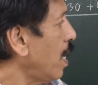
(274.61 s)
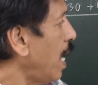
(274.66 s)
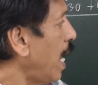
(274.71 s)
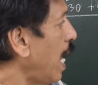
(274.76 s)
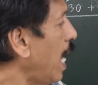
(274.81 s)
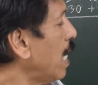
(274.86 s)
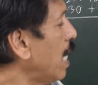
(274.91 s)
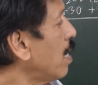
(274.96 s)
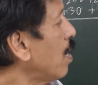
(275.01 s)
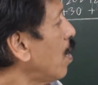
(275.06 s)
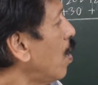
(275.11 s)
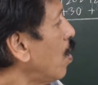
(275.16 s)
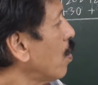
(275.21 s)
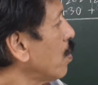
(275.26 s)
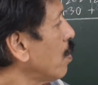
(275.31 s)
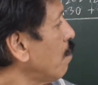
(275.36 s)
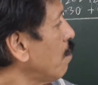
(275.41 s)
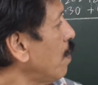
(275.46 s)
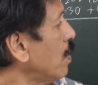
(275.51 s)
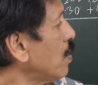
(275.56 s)
and on
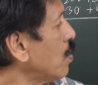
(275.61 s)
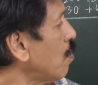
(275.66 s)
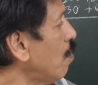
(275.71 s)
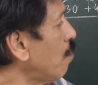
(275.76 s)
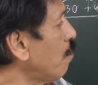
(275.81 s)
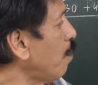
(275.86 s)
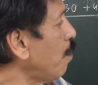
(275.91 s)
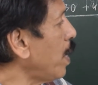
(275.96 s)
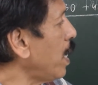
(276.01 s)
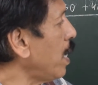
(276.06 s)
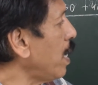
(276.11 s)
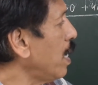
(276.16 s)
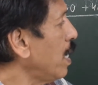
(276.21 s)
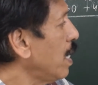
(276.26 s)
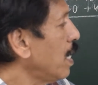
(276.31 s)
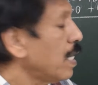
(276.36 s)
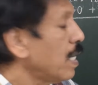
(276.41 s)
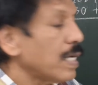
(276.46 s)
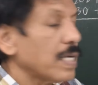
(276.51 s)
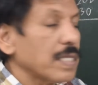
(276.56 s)
the 1st of May,
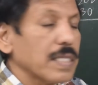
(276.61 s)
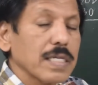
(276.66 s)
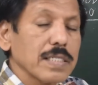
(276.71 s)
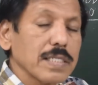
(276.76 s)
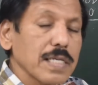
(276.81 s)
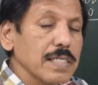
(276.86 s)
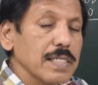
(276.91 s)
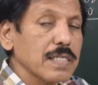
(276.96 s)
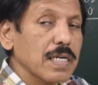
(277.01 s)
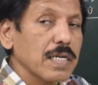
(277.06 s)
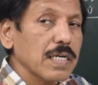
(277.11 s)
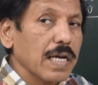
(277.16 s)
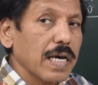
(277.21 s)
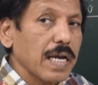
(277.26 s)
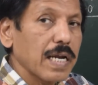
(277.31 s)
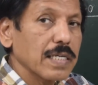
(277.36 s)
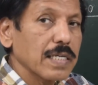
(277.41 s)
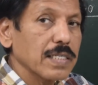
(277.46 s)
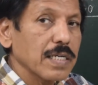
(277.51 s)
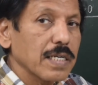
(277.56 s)
the seasonal
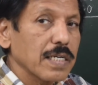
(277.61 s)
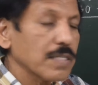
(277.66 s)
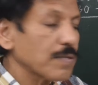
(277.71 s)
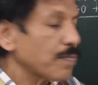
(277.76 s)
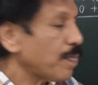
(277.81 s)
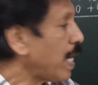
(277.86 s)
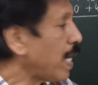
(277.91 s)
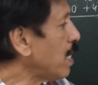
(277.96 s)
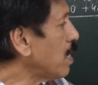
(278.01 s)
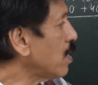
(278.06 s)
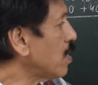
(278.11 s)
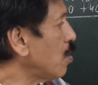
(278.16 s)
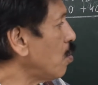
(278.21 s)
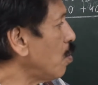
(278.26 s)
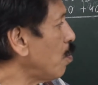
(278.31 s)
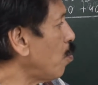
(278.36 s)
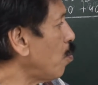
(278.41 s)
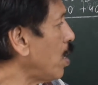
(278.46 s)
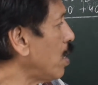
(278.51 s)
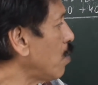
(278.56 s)
correction is minus
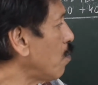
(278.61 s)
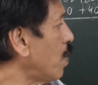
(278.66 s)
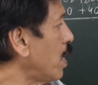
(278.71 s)
0.1.